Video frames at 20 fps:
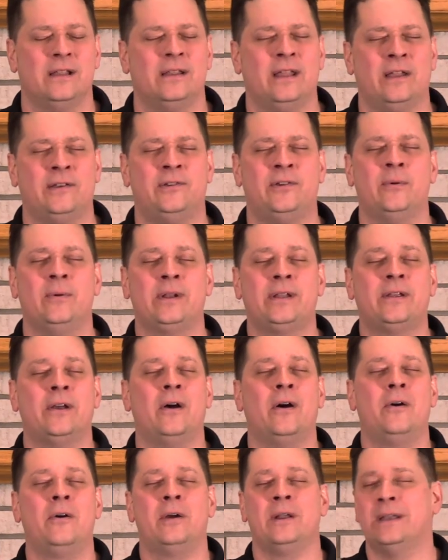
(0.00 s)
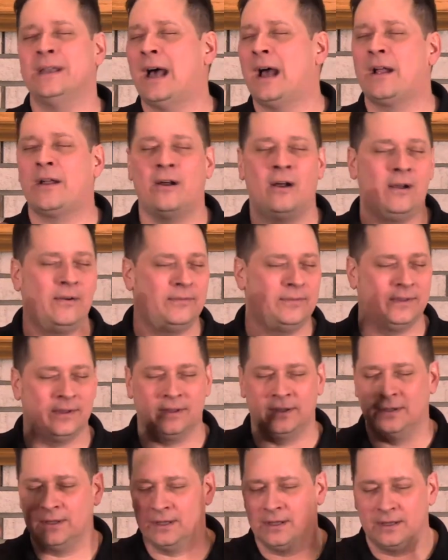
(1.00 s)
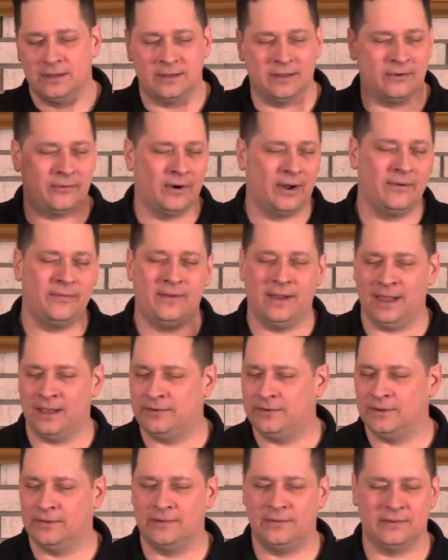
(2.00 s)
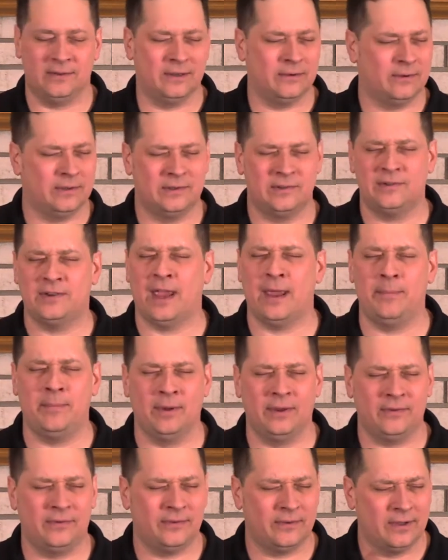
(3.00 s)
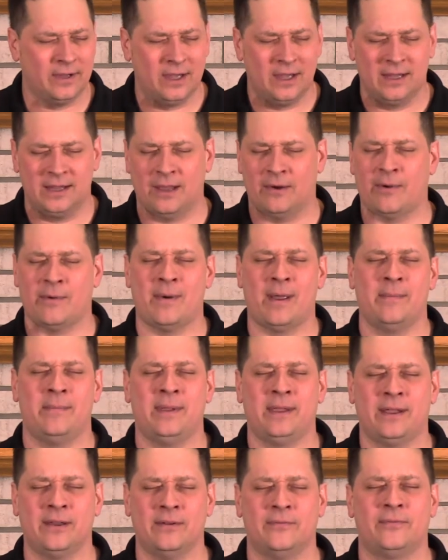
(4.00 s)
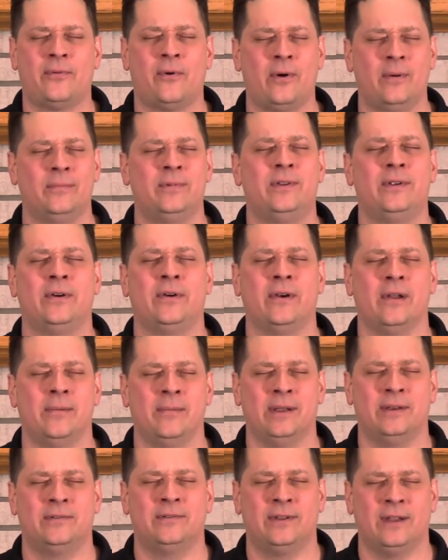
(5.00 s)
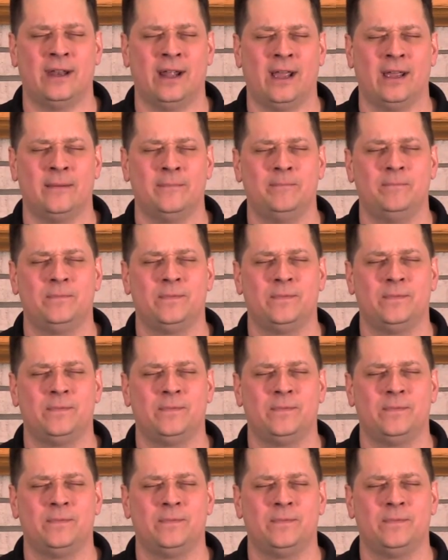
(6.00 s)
That you would go and knock off the, the rough edges and you would shape us, that we might be conformed to your image tonight.